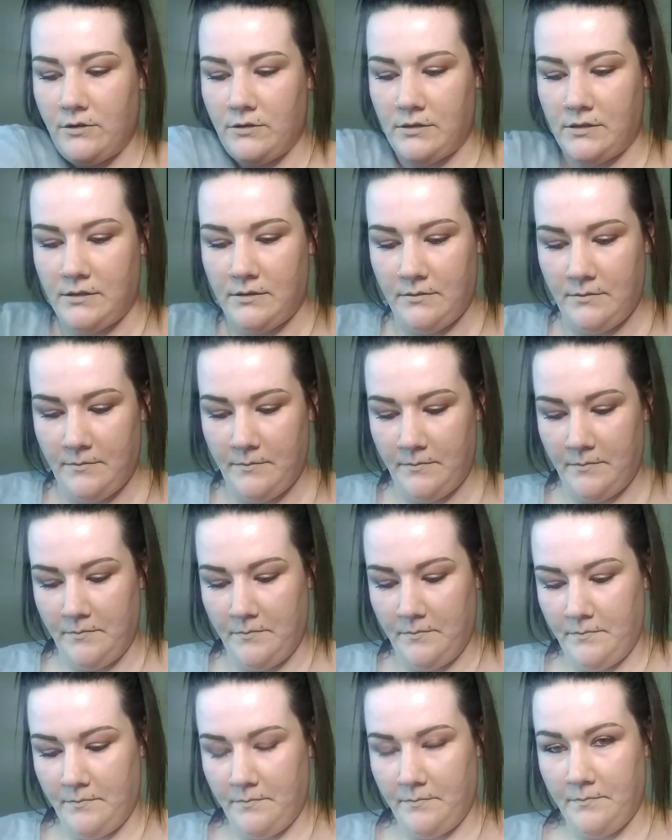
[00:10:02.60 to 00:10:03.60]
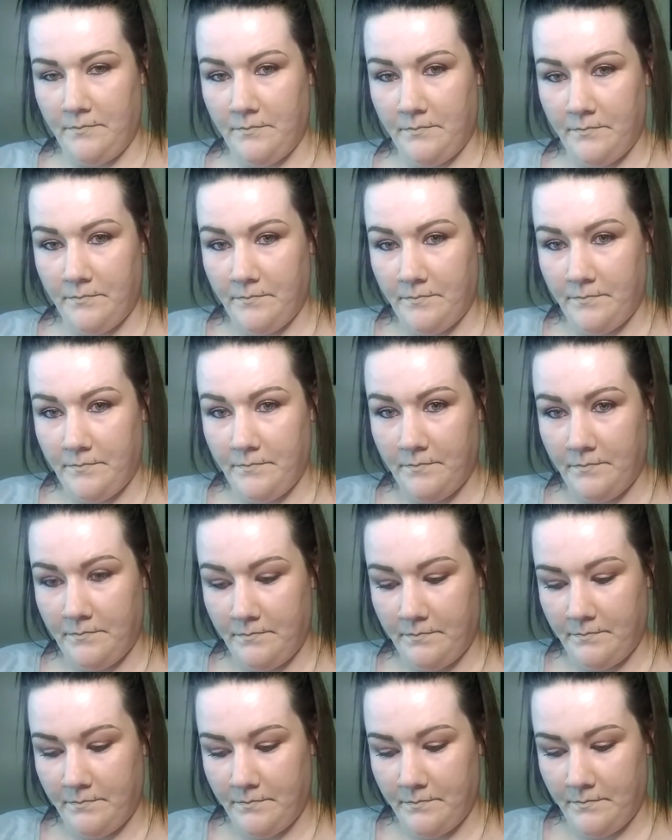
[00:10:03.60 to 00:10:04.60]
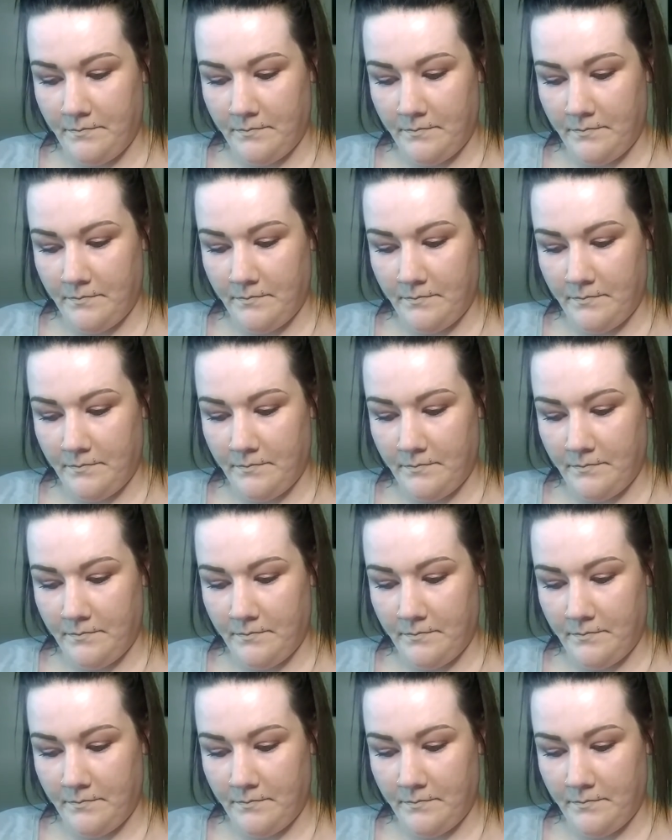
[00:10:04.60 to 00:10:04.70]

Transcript: (silence)